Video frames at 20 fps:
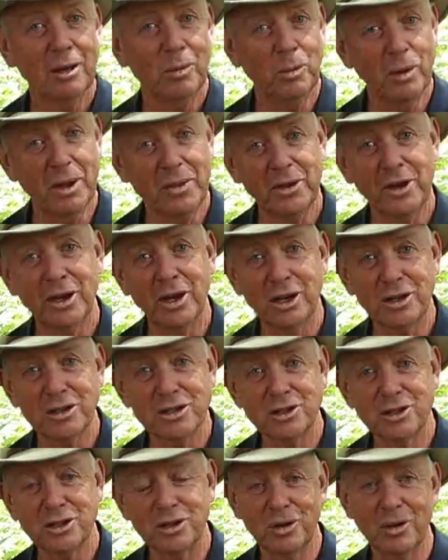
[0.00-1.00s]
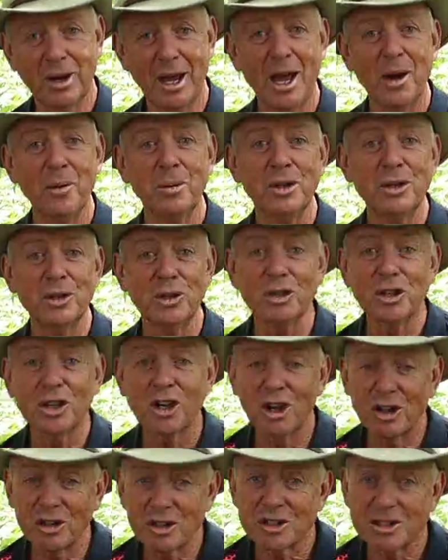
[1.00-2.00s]
what the goats do, how we do
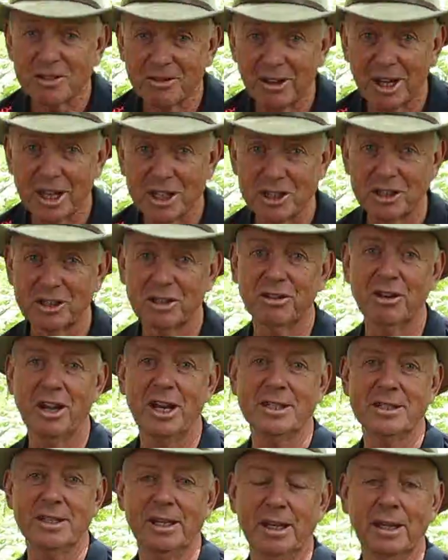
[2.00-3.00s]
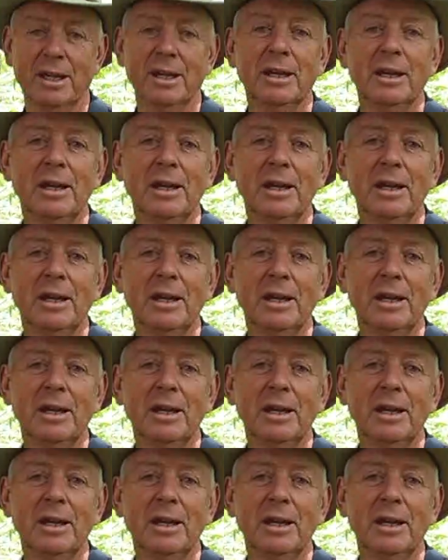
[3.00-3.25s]
conservation grazing.